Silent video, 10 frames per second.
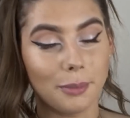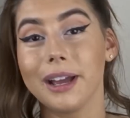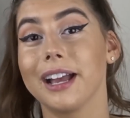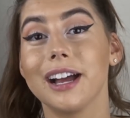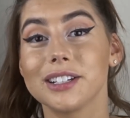Oh
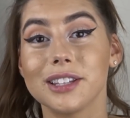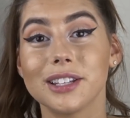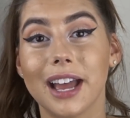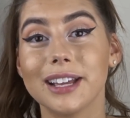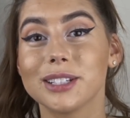my gosh,
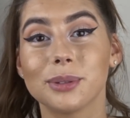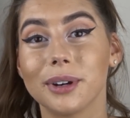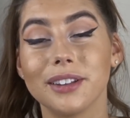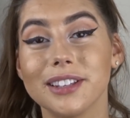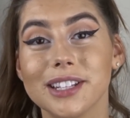I
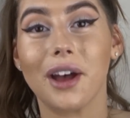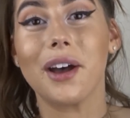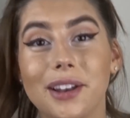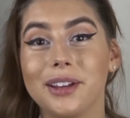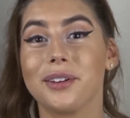swear this
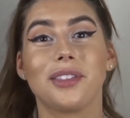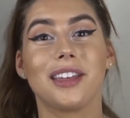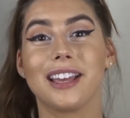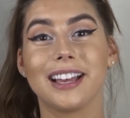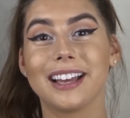audio
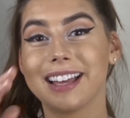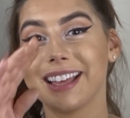thing.